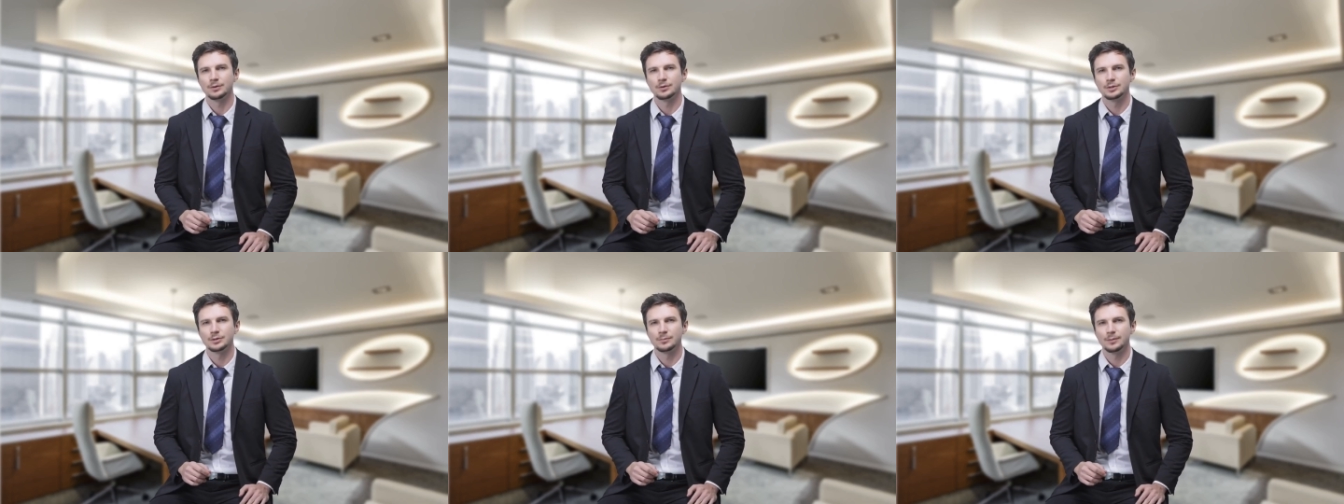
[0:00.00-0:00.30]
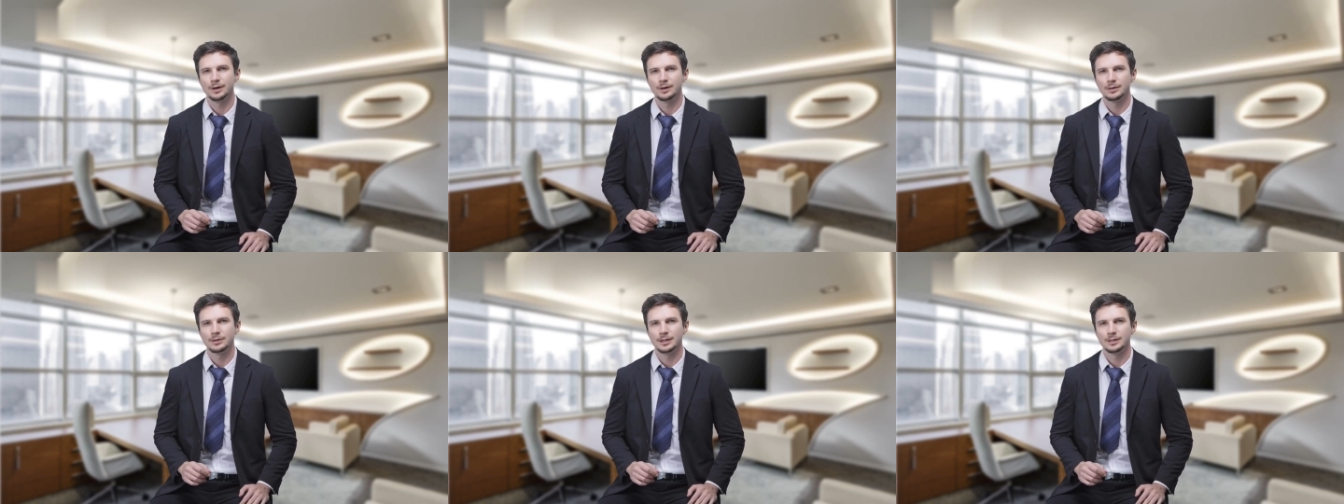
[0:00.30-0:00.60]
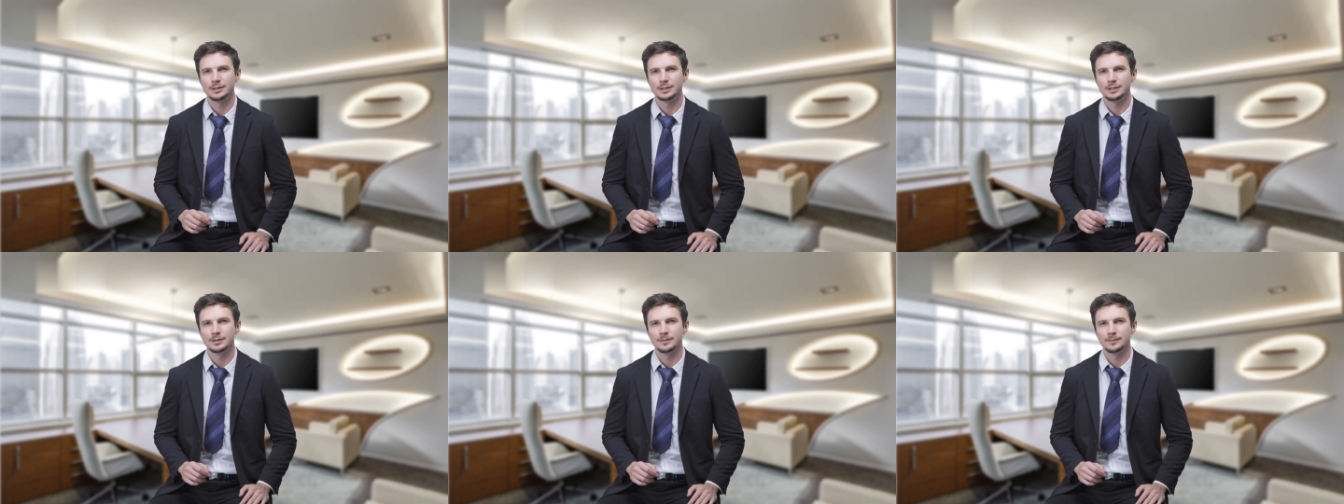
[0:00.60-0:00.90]
and a
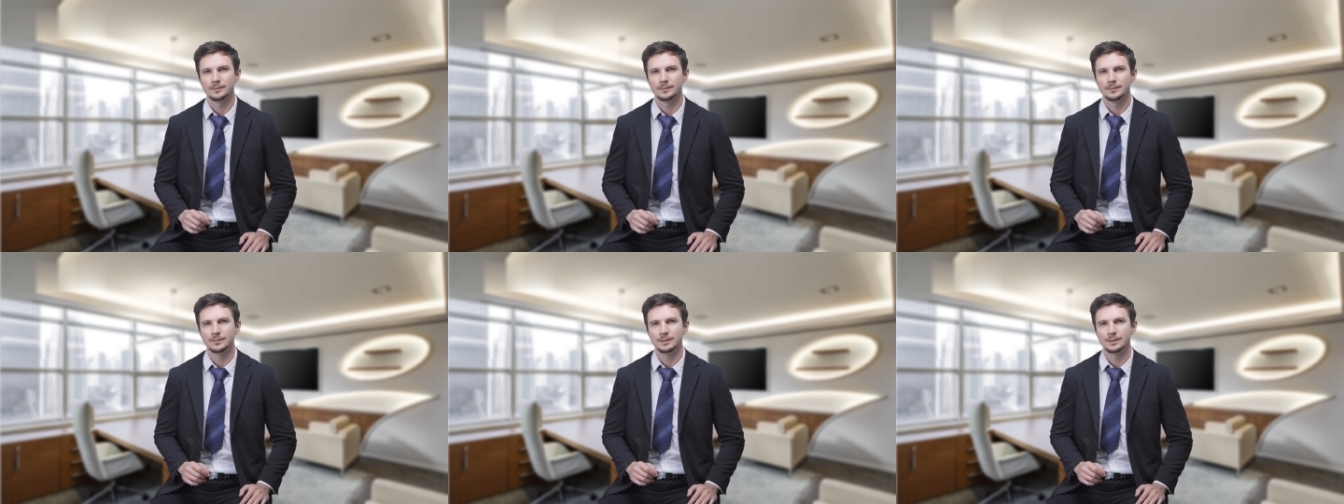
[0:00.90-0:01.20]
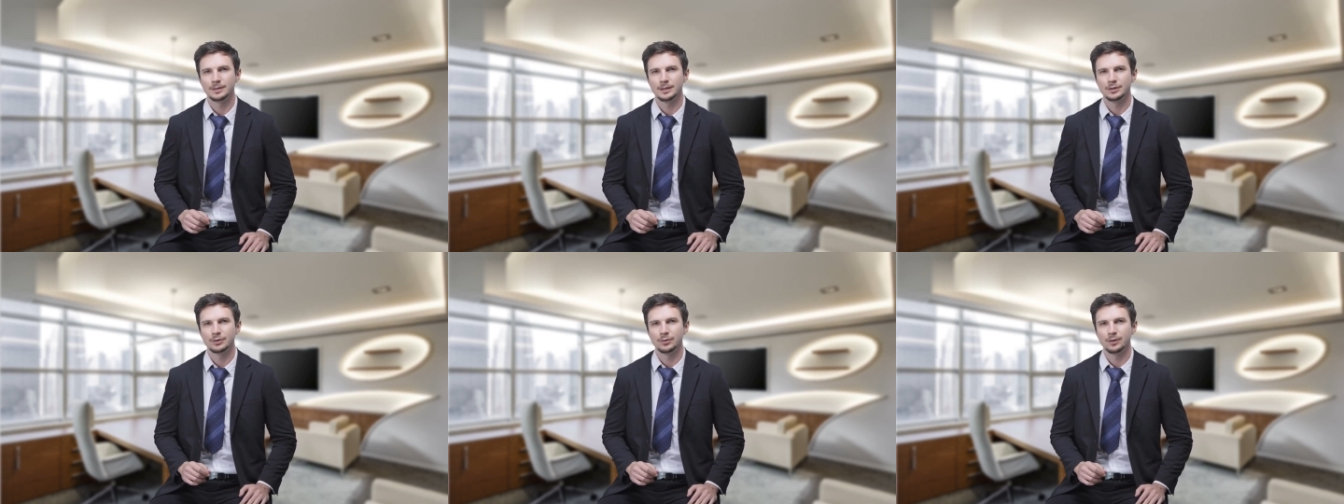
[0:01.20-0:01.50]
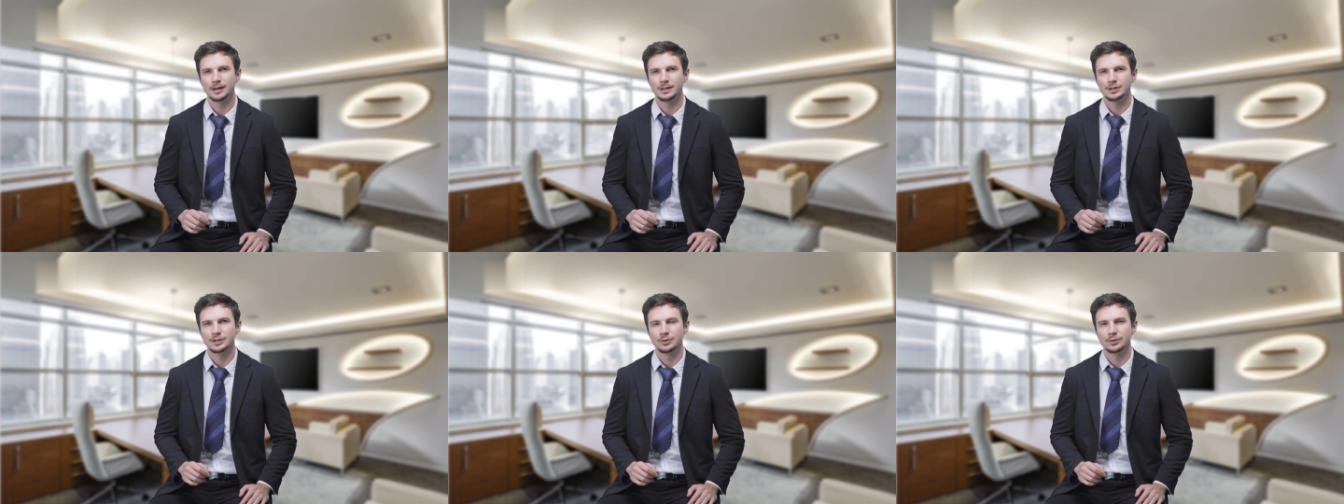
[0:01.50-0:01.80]
selfie holding it.
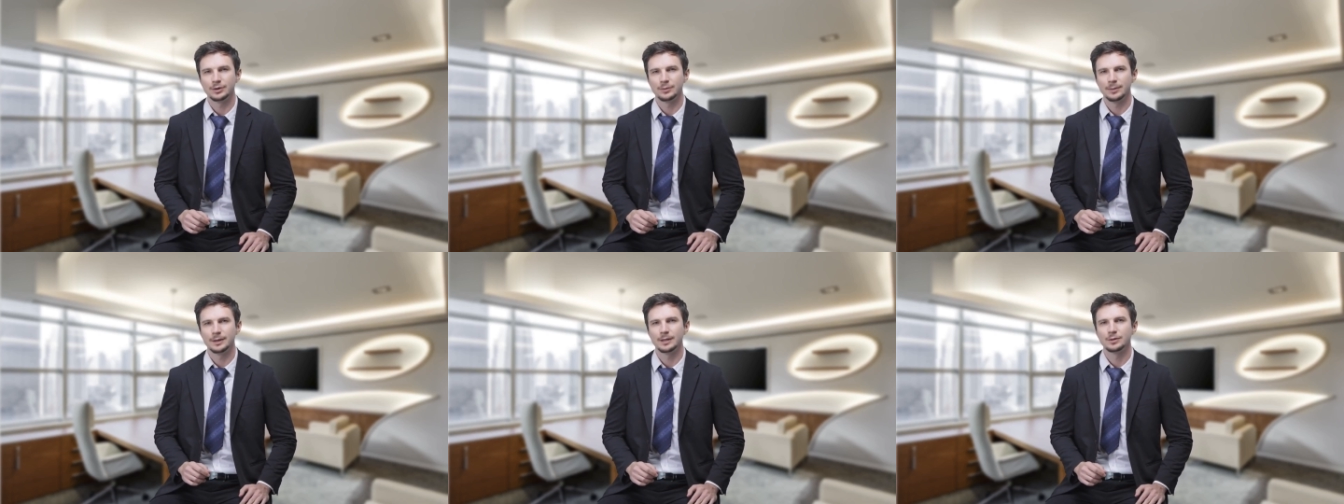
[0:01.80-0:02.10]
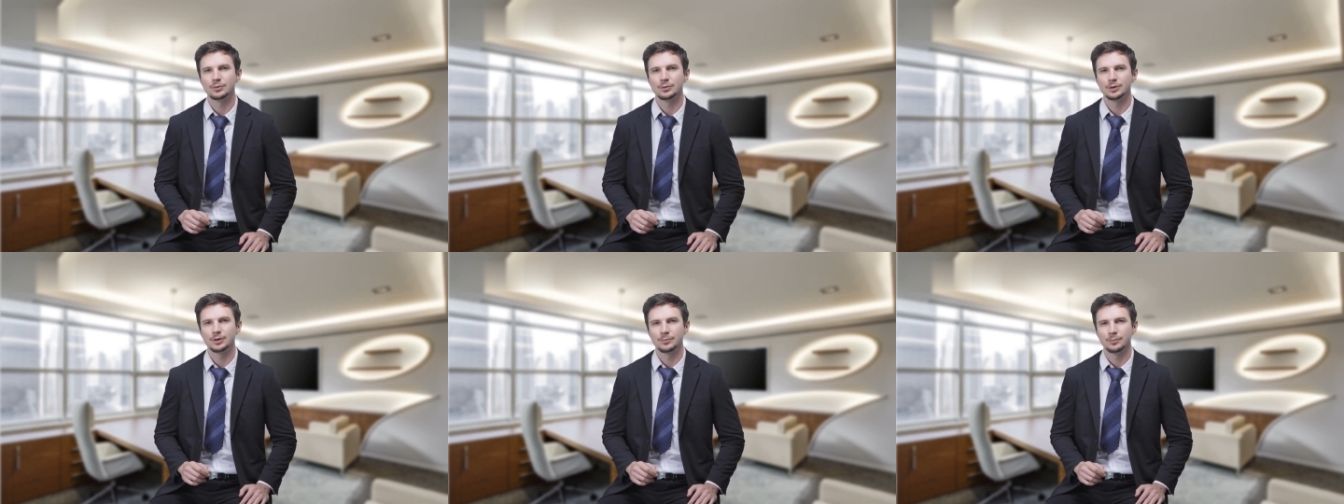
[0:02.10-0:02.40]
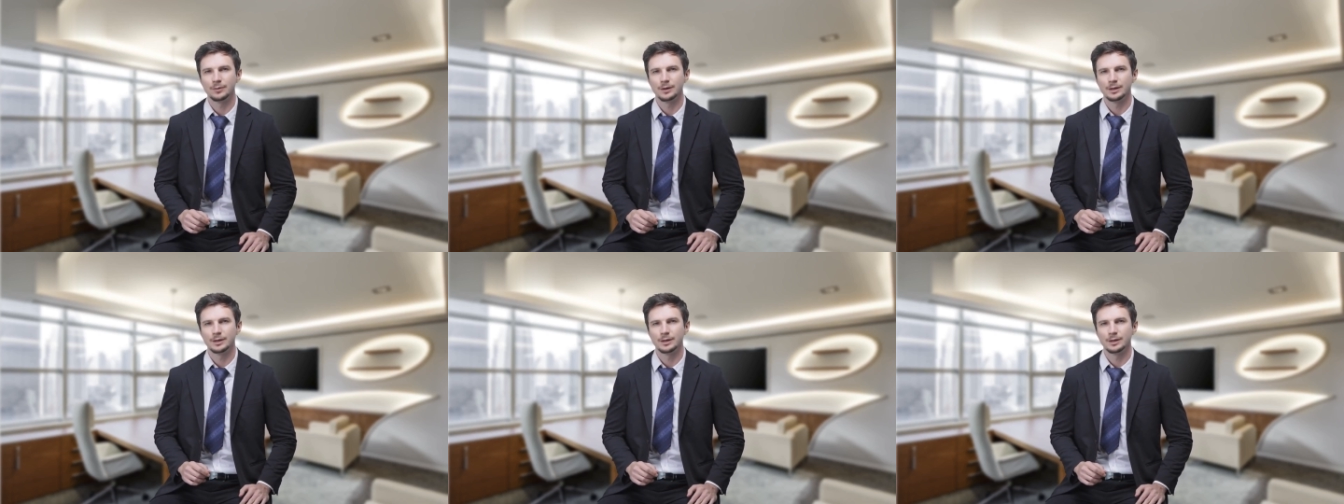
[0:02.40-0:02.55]
Step 4.